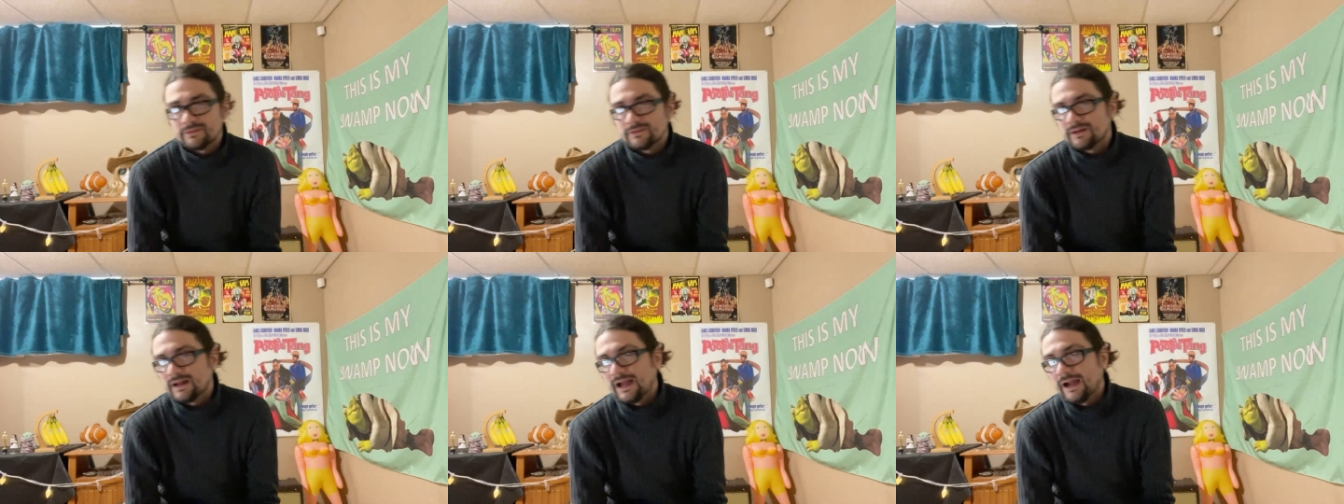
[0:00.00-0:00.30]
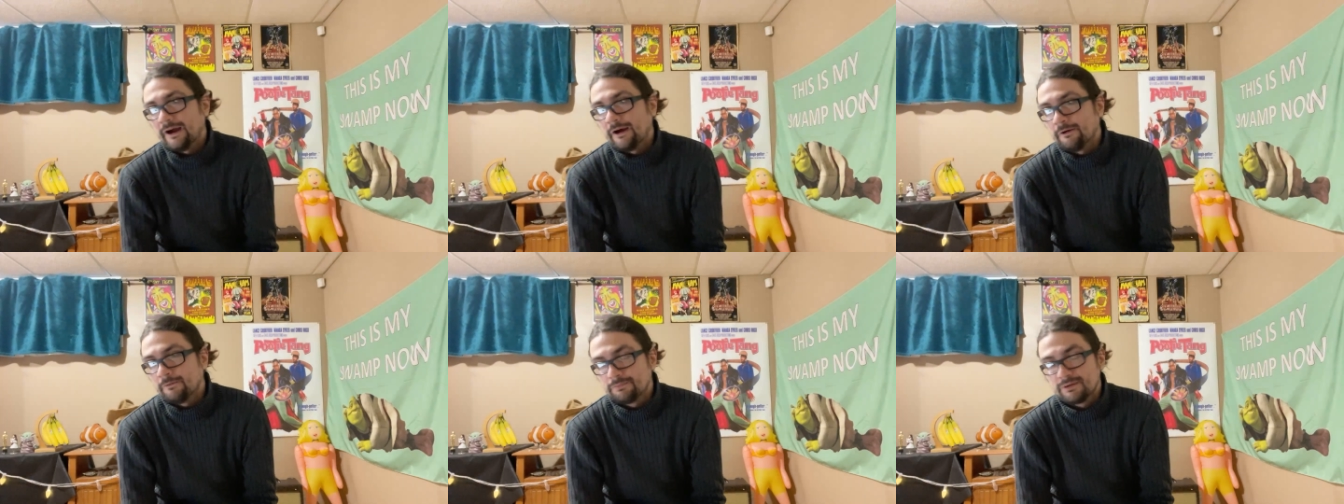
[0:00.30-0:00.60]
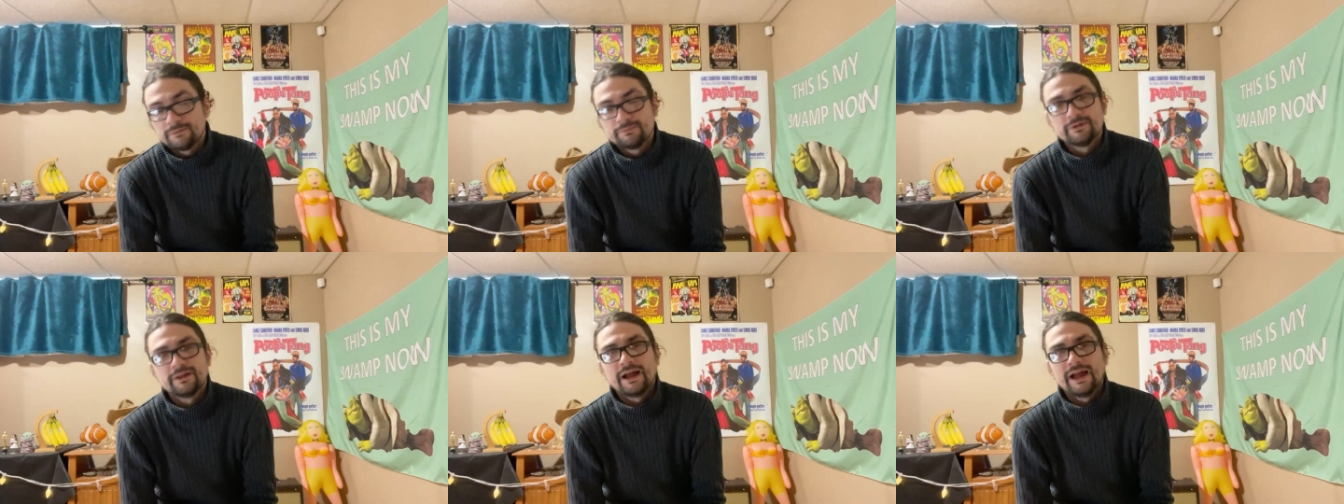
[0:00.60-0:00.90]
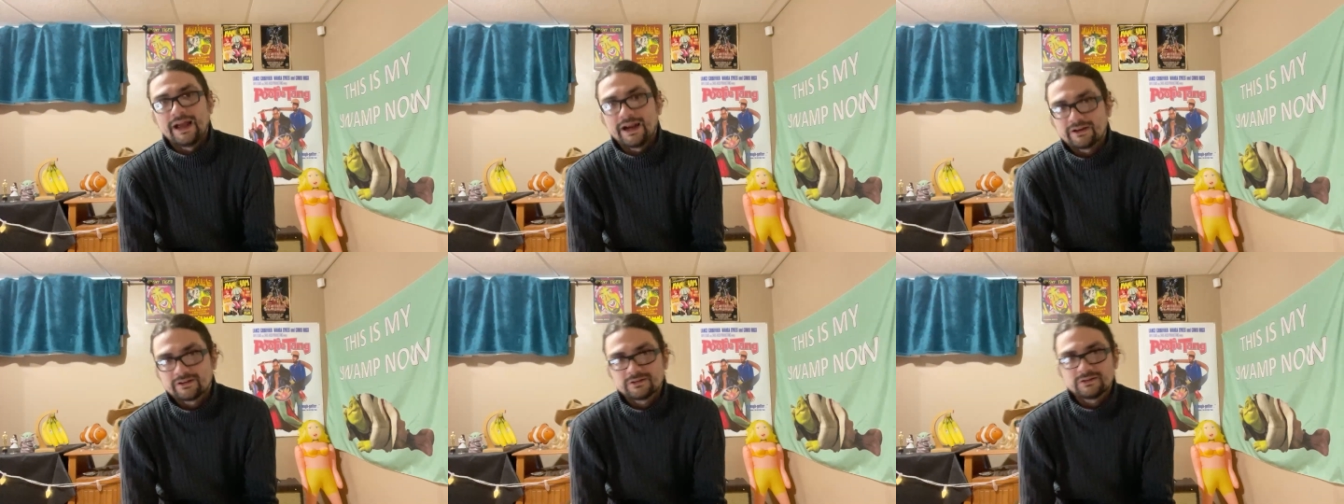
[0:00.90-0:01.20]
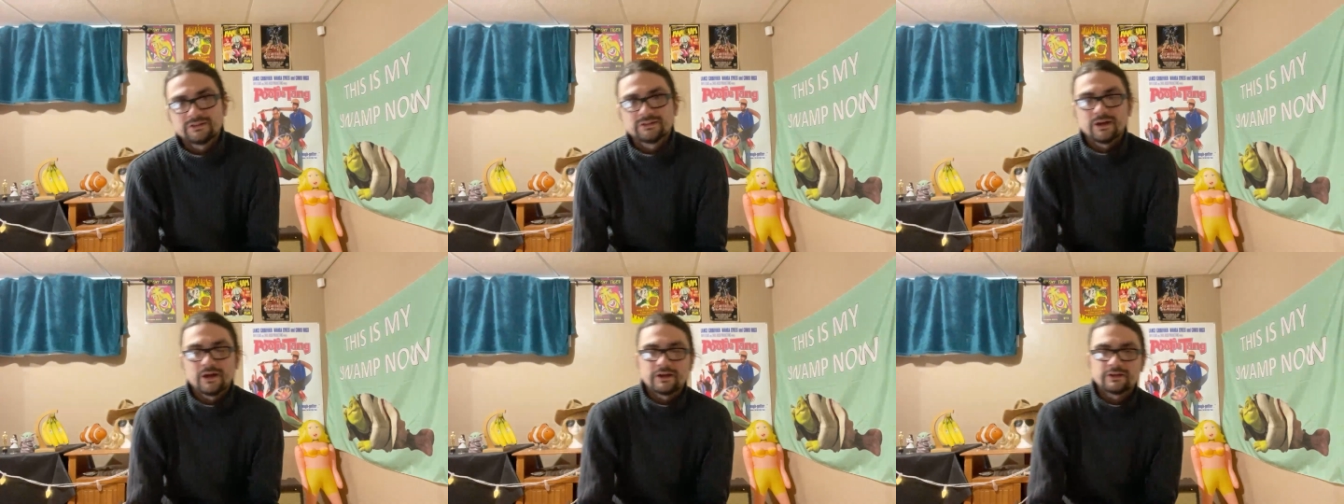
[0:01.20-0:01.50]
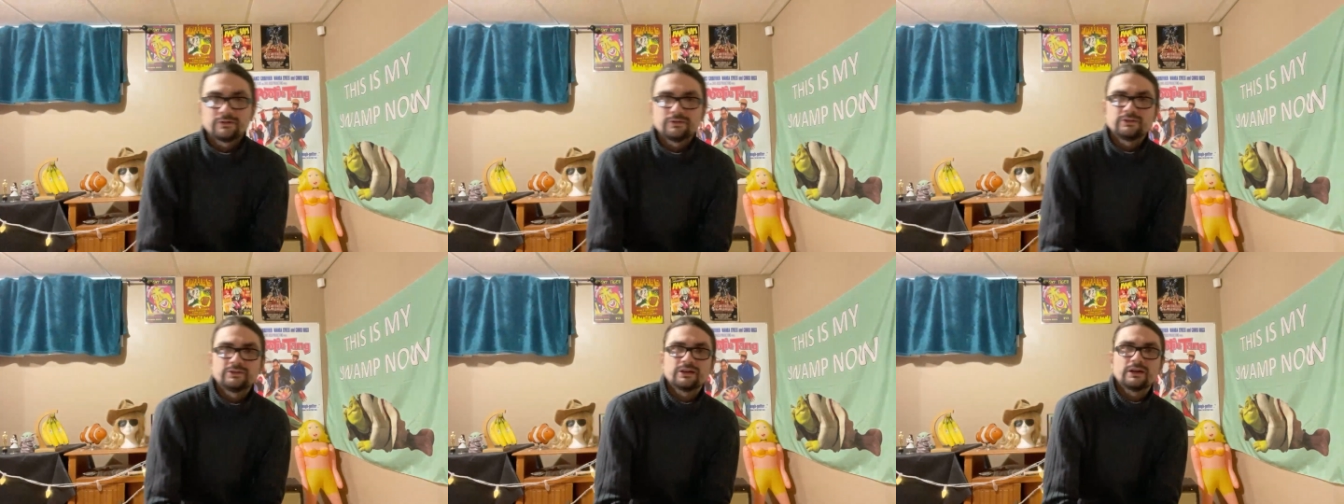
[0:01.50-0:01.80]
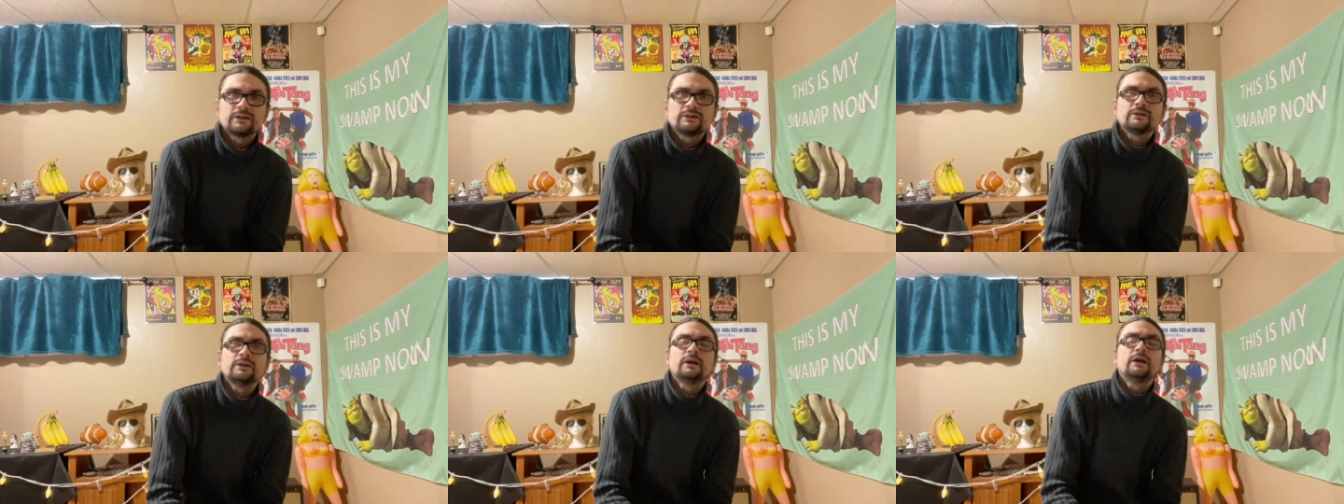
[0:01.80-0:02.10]
how people actually talk to each
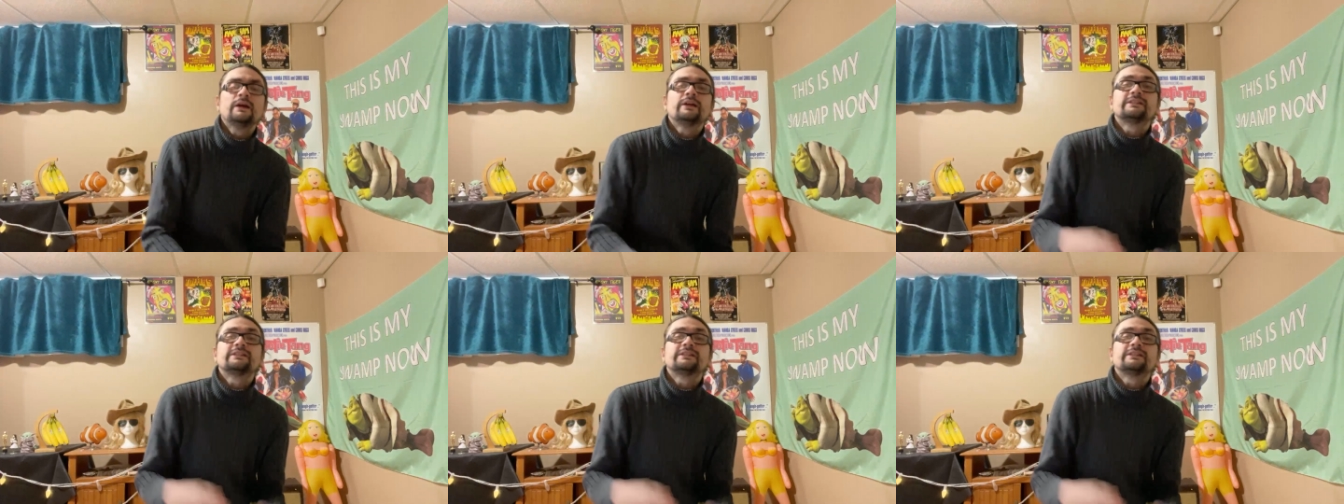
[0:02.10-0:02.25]
other.